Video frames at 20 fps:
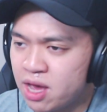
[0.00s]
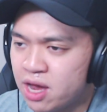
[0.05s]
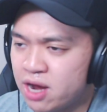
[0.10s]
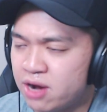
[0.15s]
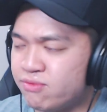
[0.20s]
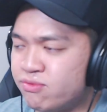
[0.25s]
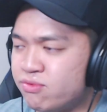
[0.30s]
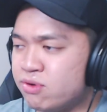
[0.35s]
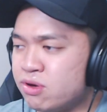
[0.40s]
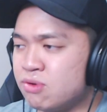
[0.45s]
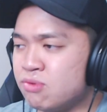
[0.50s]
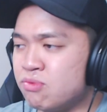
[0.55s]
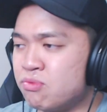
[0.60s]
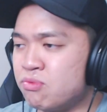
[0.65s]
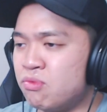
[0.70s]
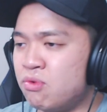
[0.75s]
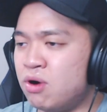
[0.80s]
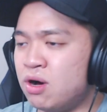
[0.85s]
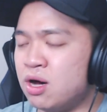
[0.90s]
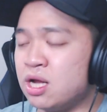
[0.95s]

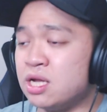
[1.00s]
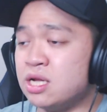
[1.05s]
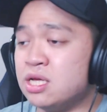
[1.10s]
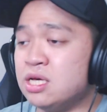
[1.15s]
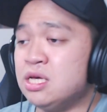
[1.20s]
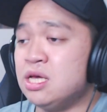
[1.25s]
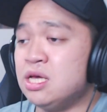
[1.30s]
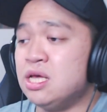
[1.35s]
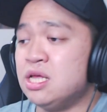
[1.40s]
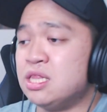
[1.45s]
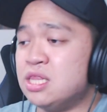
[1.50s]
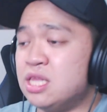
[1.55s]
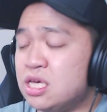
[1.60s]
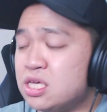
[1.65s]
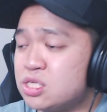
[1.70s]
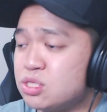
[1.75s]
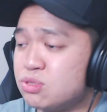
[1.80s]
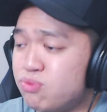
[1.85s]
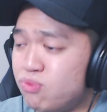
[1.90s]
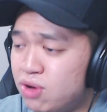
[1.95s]
everyone.
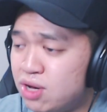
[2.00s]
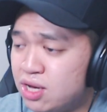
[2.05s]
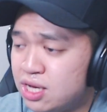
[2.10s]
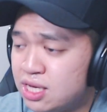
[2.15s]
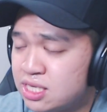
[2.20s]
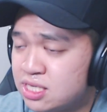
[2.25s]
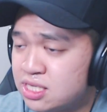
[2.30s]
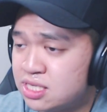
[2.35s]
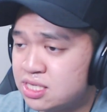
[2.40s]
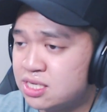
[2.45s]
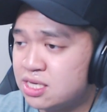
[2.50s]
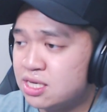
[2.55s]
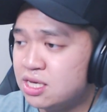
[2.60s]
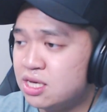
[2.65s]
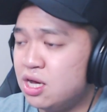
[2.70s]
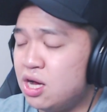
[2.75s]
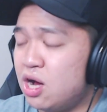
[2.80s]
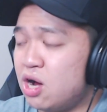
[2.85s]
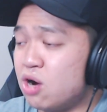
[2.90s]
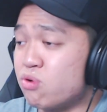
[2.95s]
This was
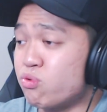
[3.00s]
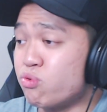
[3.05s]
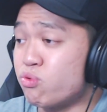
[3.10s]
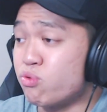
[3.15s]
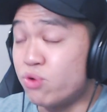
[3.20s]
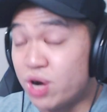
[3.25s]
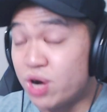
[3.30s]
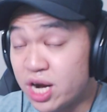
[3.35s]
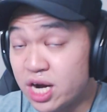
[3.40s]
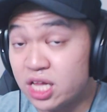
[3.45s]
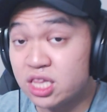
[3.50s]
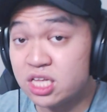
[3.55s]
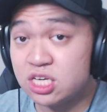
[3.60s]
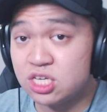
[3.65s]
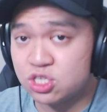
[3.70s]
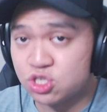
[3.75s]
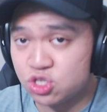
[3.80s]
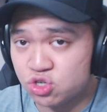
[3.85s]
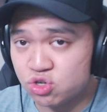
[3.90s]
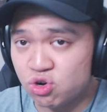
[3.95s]
a really
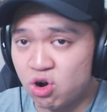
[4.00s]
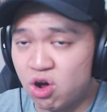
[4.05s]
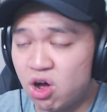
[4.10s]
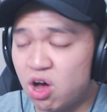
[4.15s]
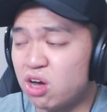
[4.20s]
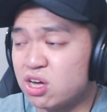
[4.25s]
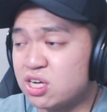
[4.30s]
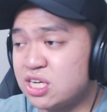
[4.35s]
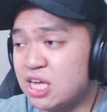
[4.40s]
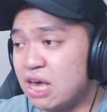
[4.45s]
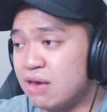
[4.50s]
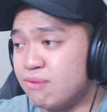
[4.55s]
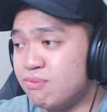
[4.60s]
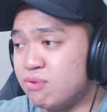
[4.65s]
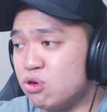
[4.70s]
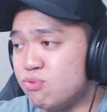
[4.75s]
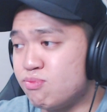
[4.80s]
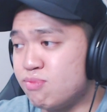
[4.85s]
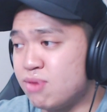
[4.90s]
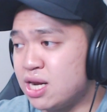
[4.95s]
strong
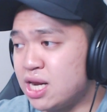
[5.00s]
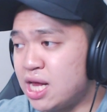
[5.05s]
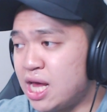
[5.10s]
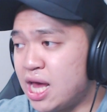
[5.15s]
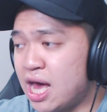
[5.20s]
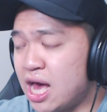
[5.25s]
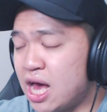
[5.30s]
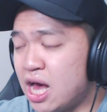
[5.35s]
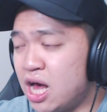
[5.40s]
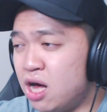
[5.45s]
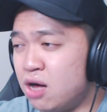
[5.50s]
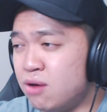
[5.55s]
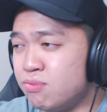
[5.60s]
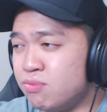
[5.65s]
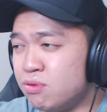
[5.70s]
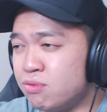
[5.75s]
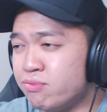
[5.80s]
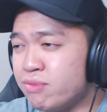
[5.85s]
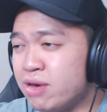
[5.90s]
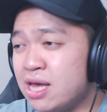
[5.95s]
debut mini
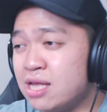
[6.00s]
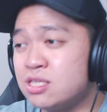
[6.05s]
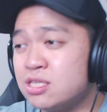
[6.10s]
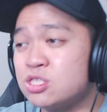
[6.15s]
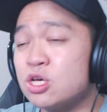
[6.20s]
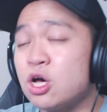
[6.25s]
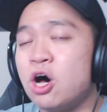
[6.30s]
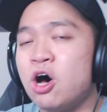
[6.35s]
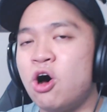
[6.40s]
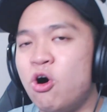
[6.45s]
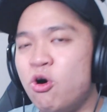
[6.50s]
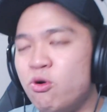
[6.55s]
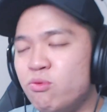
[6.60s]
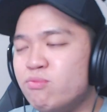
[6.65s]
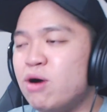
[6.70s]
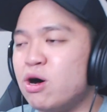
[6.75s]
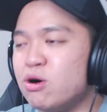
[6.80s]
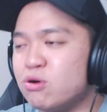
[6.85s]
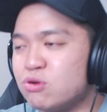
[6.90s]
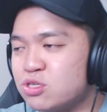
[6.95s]
album. It's
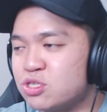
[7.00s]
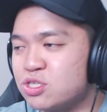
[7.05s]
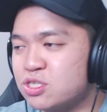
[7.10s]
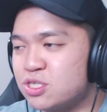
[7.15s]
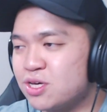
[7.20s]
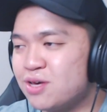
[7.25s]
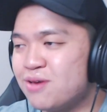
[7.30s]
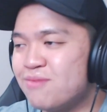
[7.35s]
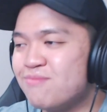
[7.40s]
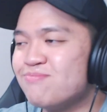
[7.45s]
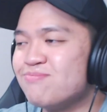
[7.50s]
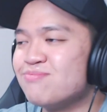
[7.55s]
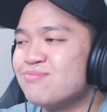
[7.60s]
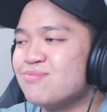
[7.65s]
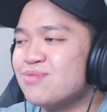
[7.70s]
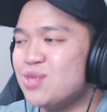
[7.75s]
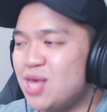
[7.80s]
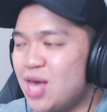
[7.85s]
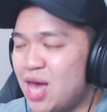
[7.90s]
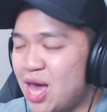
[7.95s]
almost
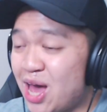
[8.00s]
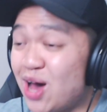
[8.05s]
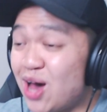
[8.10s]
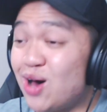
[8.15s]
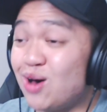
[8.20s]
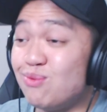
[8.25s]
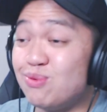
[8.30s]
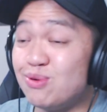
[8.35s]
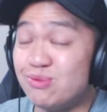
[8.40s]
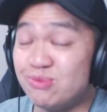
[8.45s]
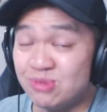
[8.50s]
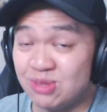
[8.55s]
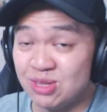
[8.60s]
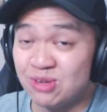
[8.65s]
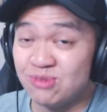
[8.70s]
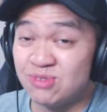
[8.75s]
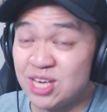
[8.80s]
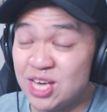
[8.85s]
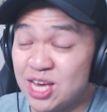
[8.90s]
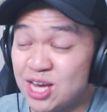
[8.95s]
album
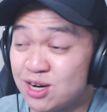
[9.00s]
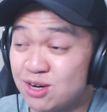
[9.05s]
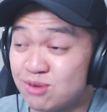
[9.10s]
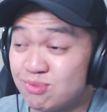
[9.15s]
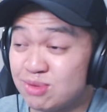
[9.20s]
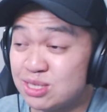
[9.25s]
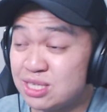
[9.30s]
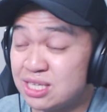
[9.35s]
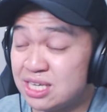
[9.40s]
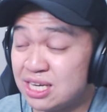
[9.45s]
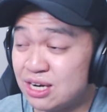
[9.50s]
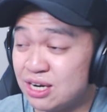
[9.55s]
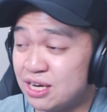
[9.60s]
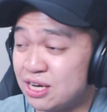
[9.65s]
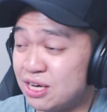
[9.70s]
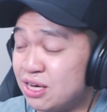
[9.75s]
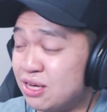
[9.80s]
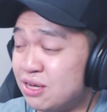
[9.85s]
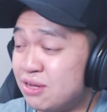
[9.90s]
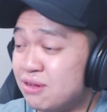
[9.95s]
of the year
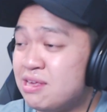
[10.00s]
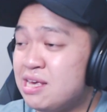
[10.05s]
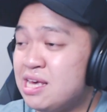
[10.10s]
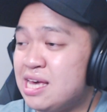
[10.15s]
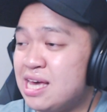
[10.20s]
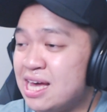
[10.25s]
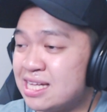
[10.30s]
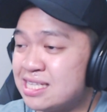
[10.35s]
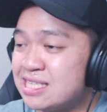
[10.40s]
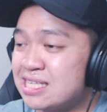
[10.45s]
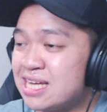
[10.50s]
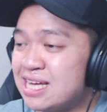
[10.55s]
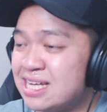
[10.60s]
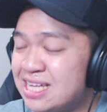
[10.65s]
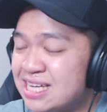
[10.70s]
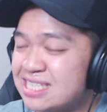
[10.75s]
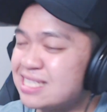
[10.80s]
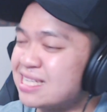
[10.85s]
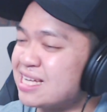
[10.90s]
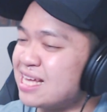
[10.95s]
material. It
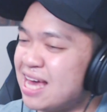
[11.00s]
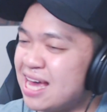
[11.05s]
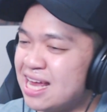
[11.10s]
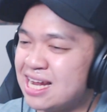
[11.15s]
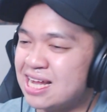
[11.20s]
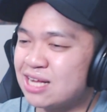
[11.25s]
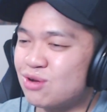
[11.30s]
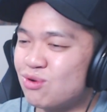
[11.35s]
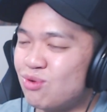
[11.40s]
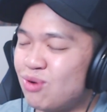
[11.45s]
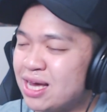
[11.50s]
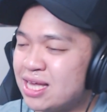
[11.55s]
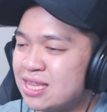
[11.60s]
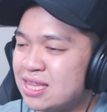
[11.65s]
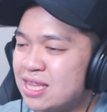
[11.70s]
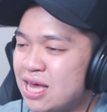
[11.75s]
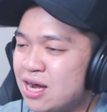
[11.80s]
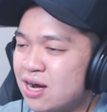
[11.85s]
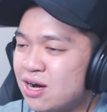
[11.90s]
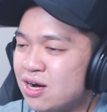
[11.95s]
doesn't hit it quite
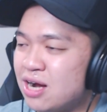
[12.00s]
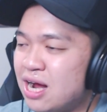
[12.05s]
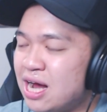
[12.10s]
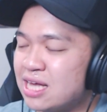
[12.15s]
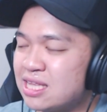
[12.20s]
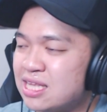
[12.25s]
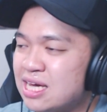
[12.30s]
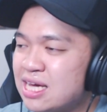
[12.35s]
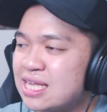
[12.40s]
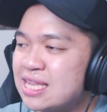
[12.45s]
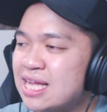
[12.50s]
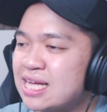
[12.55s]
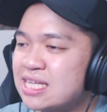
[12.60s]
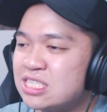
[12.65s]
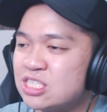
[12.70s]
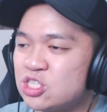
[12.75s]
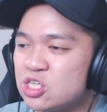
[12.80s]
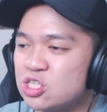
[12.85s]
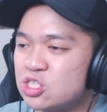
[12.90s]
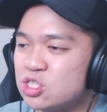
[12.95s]
there. I think
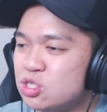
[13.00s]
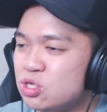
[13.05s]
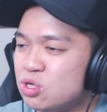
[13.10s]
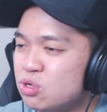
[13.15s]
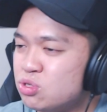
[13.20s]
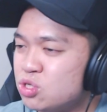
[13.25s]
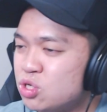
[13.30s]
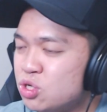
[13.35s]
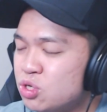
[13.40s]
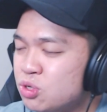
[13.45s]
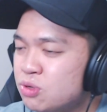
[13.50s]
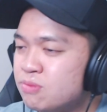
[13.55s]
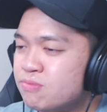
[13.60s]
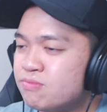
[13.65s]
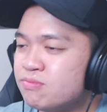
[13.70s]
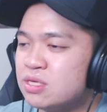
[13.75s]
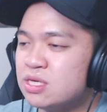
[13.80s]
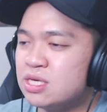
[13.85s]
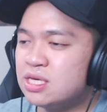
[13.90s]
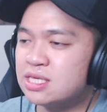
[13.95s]
that's just due to
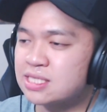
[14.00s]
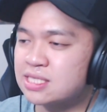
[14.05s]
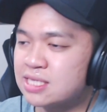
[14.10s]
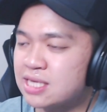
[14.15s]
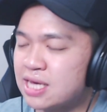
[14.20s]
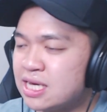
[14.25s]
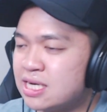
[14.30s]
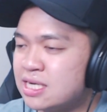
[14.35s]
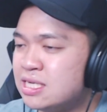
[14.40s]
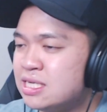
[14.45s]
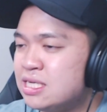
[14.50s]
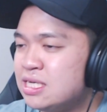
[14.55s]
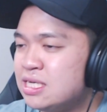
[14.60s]
slight